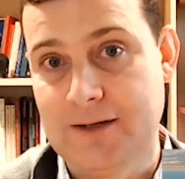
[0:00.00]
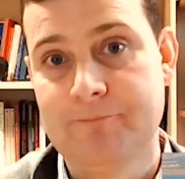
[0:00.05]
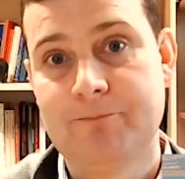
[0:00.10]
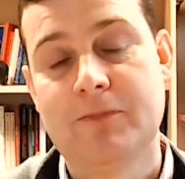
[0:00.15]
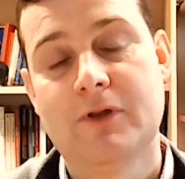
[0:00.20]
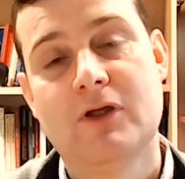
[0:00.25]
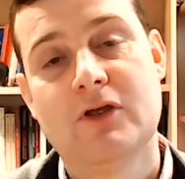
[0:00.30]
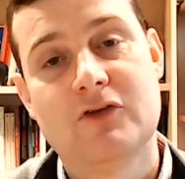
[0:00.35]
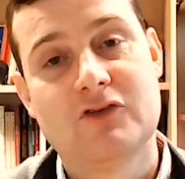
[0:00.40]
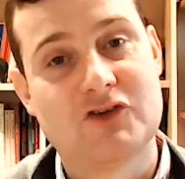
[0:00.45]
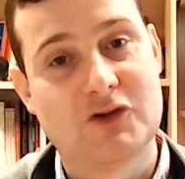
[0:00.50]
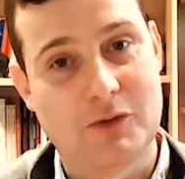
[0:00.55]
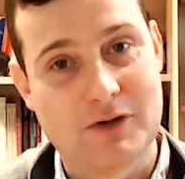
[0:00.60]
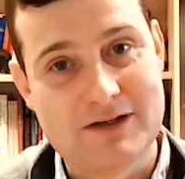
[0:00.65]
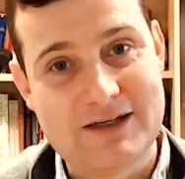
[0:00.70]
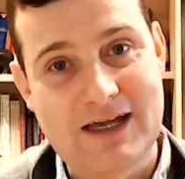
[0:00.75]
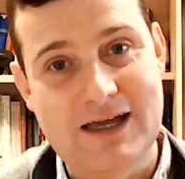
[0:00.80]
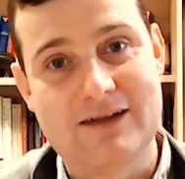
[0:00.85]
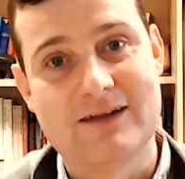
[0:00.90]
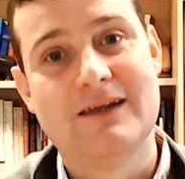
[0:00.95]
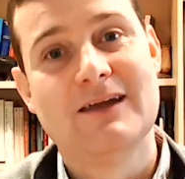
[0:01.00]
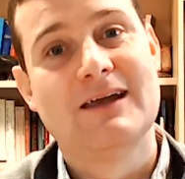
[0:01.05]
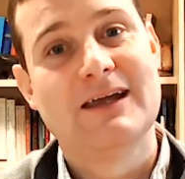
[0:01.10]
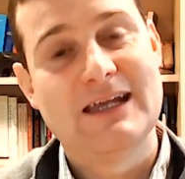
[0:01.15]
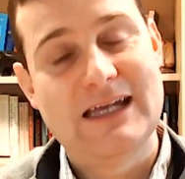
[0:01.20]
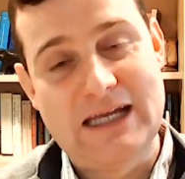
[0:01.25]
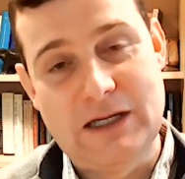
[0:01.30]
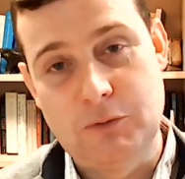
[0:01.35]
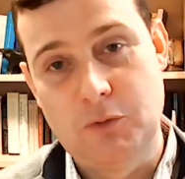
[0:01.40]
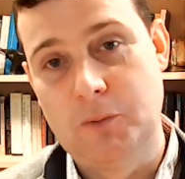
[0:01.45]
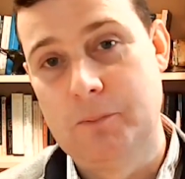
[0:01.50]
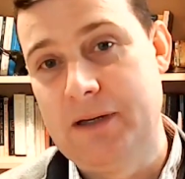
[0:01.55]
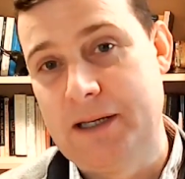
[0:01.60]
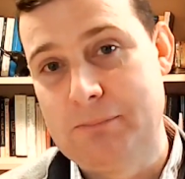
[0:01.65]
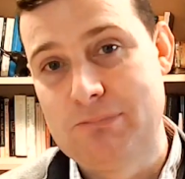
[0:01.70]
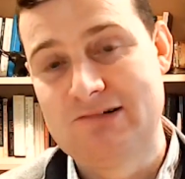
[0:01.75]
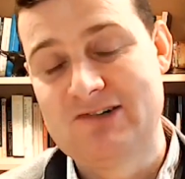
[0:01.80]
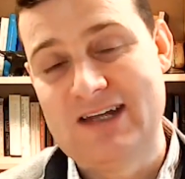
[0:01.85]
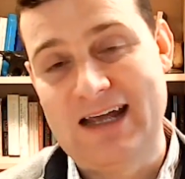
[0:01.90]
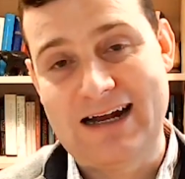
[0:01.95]
So again, it would be
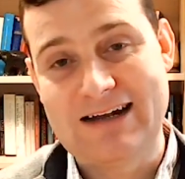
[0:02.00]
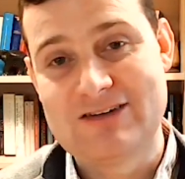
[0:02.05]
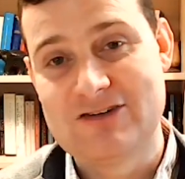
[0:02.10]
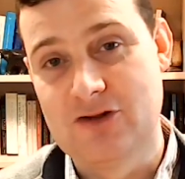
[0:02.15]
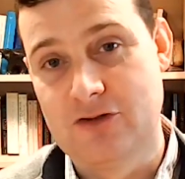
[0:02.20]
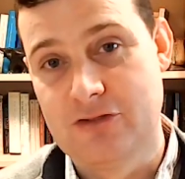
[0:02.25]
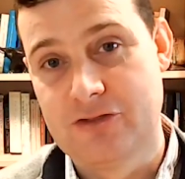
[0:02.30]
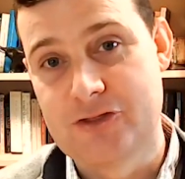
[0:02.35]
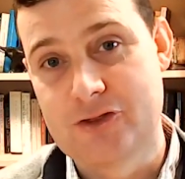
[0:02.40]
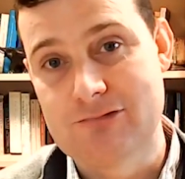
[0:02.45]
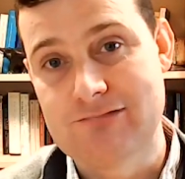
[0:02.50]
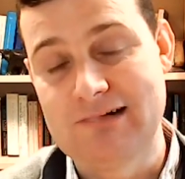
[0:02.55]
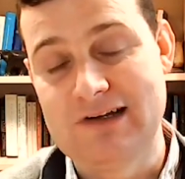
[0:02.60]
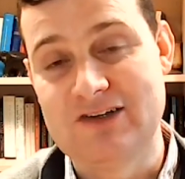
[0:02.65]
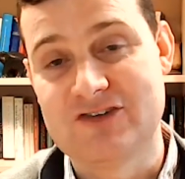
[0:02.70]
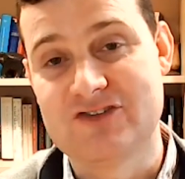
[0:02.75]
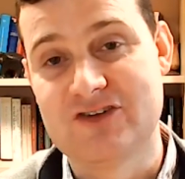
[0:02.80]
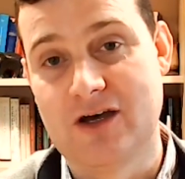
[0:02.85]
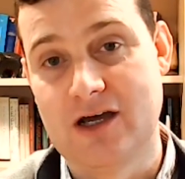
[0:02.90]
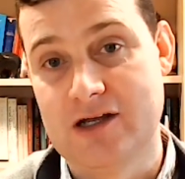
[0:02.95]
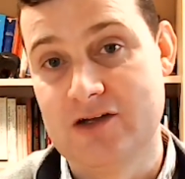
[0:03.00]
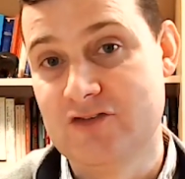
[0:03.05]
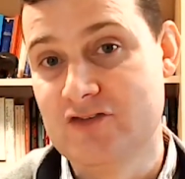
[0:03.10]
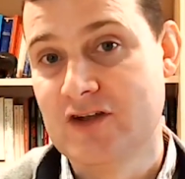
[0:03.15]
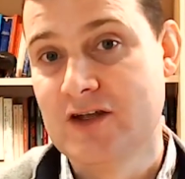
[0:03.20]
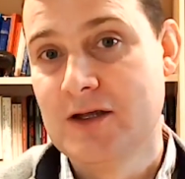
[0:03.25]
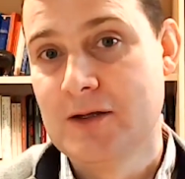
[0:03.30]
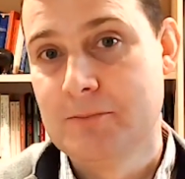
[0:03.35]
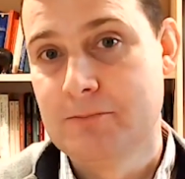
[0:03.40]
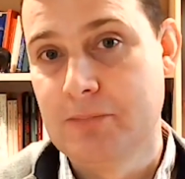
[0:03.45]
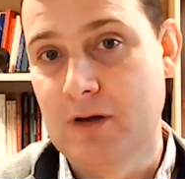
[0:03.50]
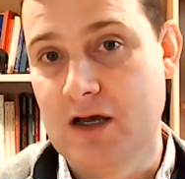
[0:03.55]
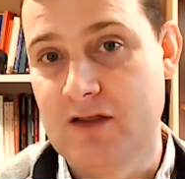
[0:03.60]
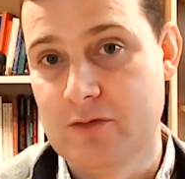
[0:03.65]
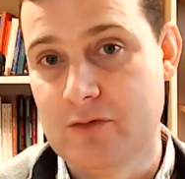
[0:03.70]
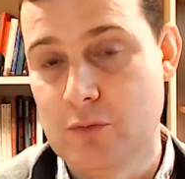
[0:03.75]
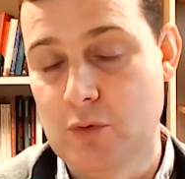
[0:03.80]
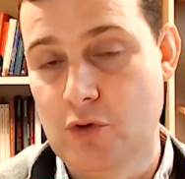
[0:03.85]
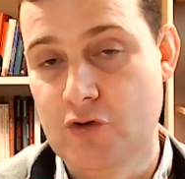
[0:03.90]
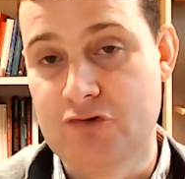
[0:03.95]
protected on three sides by the
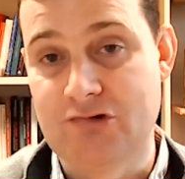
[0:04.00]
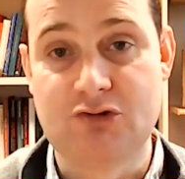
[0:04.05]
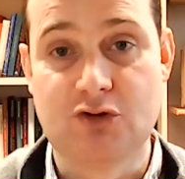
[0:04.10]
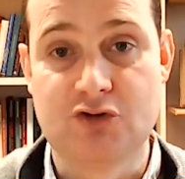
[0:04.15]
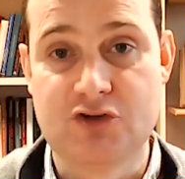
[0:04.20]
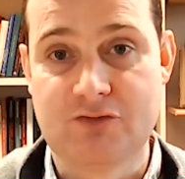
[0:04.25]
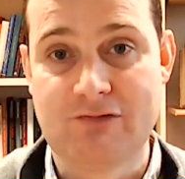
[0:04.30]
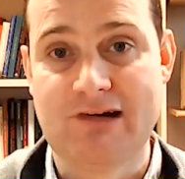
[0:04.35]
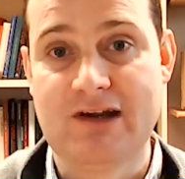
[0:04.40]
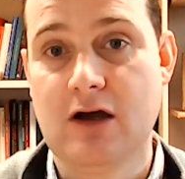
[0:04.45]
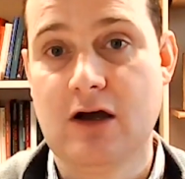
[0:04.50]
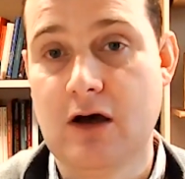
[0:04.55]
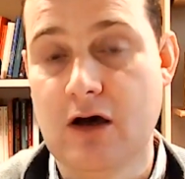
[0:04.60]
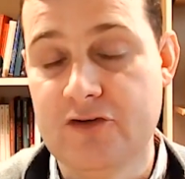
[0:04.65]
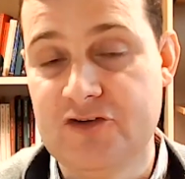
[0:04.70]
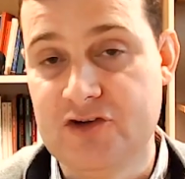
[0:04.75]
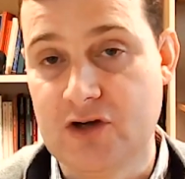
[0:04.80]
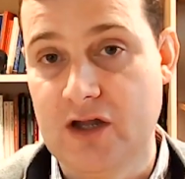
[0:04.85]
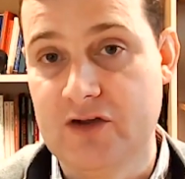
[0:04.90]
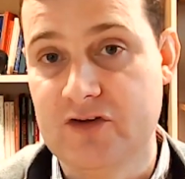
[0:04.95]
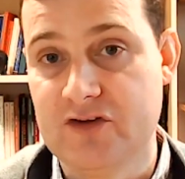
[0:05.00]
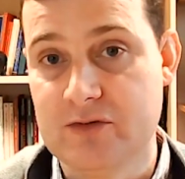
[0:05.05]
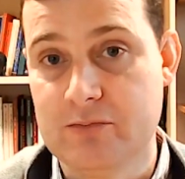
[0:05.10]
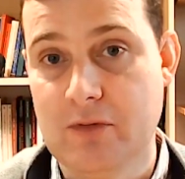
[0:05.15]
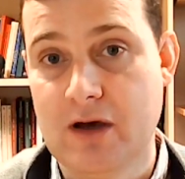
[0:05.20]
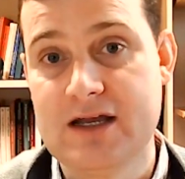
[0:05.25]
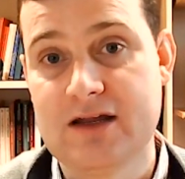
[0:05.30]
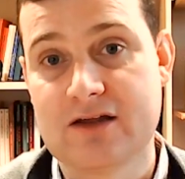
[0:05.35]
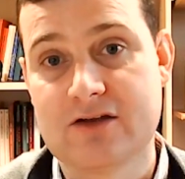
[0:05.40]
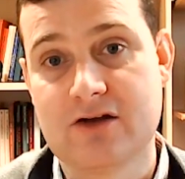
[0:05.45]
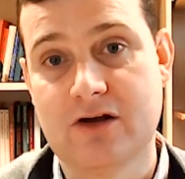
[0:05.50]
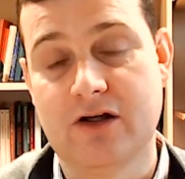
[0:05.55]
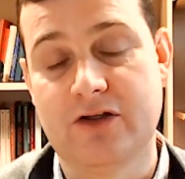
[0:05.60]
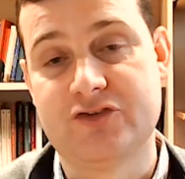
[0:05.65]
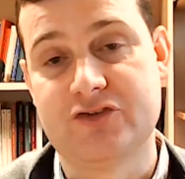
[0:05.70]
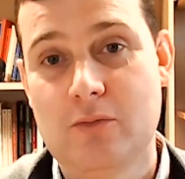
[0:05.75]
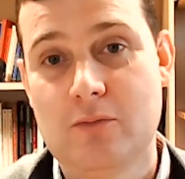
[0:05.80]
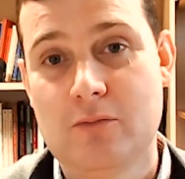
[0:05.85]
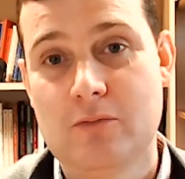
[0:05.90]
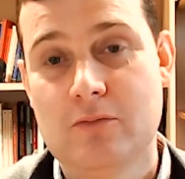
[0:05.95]
water. It's also very hard to undermine a castle
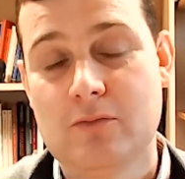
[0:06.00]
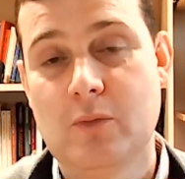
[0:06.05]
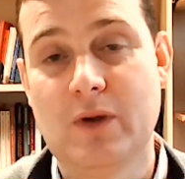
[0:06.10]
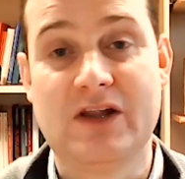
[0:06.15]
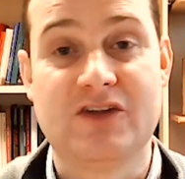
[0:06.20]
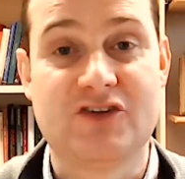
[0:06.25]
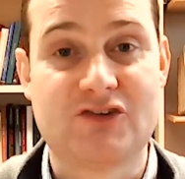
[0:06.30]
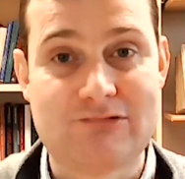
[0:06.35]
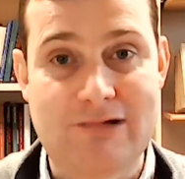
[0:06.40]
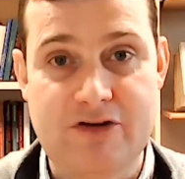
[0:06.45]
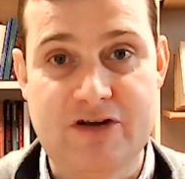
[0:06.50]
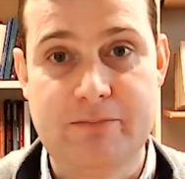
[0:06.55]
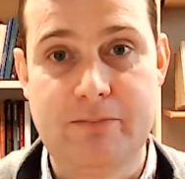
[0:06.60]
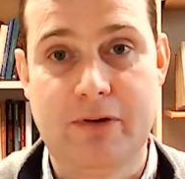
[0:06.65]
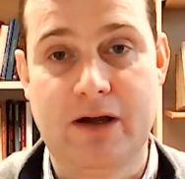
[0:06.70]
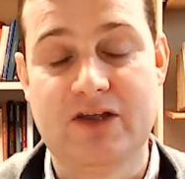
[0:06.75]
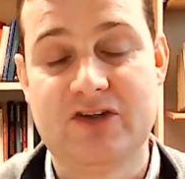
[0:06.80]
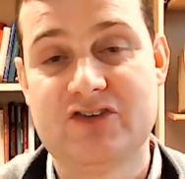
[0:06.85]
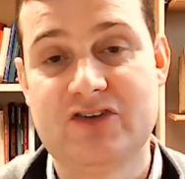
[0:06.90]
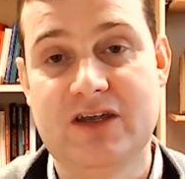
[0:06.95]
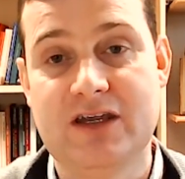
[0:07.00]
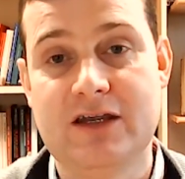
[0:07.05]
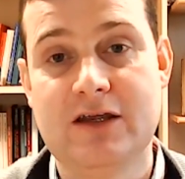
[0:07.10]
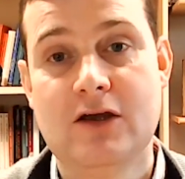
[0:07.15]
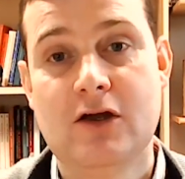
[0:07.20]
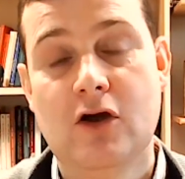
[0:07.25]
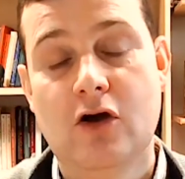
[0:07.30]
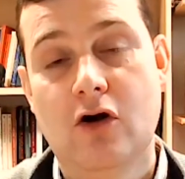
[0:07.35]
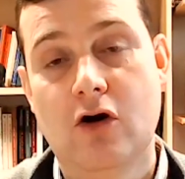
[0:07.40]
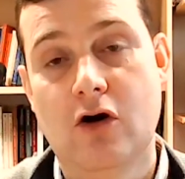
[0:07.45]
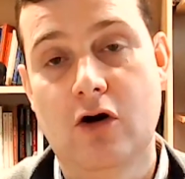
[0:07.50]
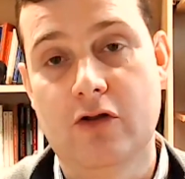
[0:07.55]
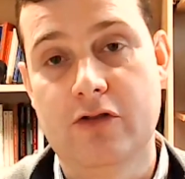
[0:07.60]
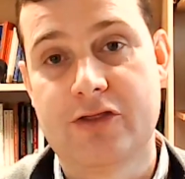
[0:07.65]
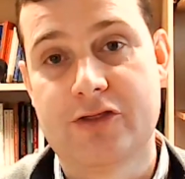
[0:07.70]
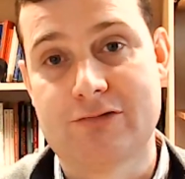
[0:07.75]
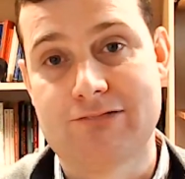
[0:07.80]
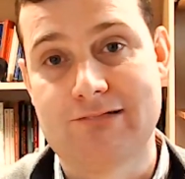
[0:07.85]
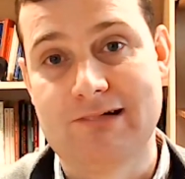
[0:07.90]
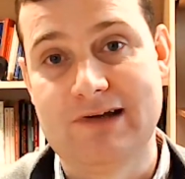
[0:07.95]
when it's surrounded by sea on
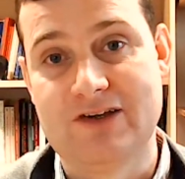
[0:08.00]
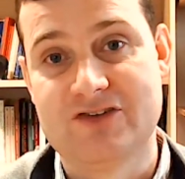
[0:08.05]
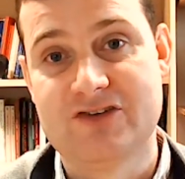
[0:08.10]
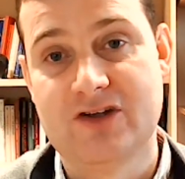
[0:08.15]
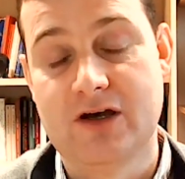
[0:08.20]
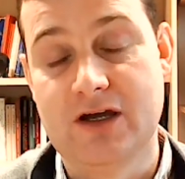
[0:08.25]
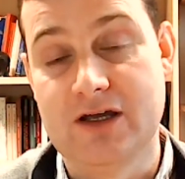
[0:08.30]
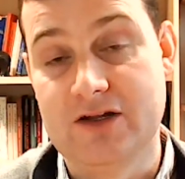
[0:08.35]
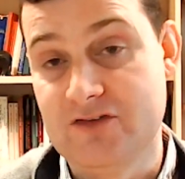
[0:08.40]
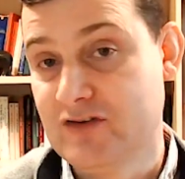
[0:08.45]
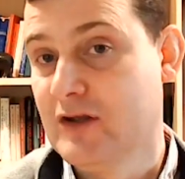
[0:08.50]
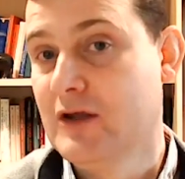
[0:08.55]
three sides.